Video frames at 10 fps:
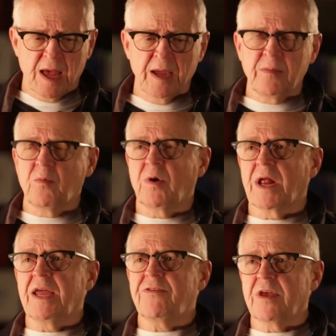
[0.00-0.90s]
I'm, what
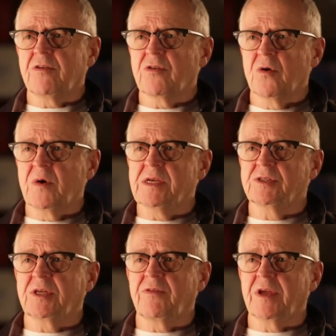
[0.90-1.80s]
I think, though,
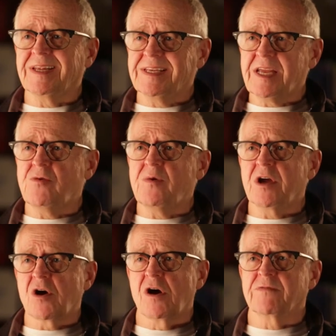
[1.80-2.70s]
is the
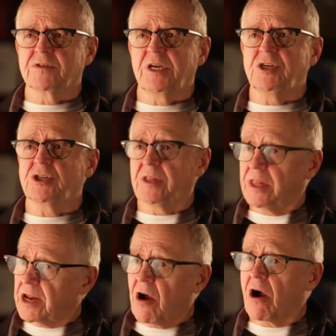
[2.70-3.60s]
continuing conversation
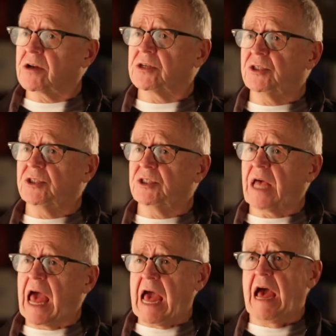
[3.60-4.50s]
that artists
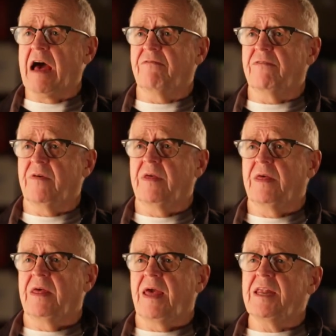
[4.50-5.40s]
have,
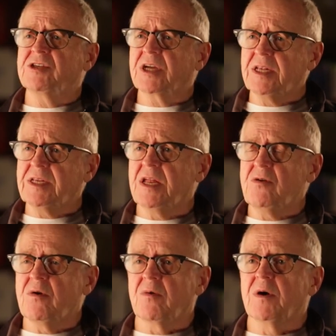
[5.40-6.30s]
and it's a
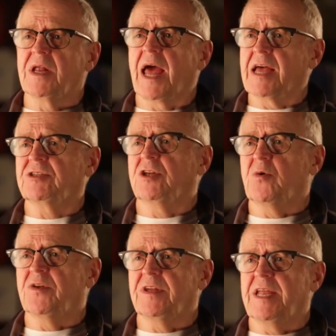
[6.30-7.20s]
continuing one, has to do
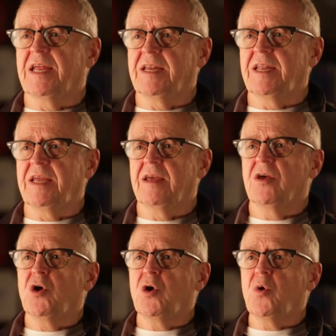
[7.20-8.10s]
with identity.
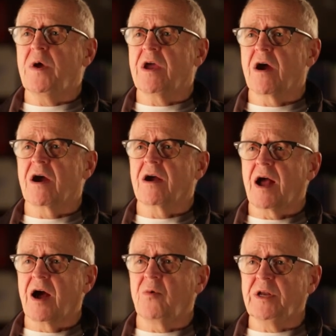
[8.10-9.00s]
Who we are,
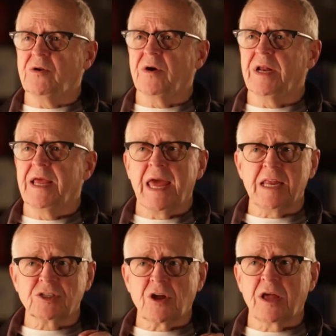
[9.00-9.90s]
how we do it.
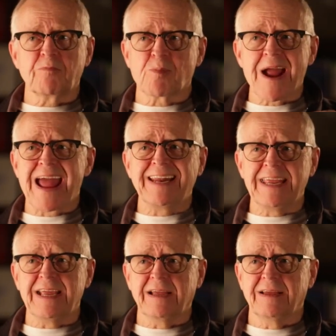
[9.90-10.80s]
And it's not
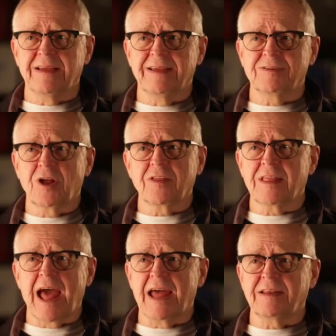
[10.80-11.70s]
branding. It's not
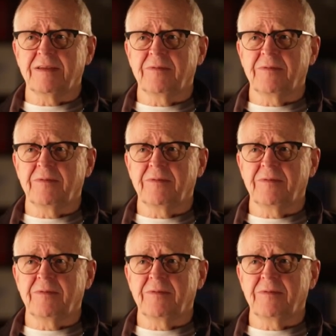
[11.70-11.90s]
that.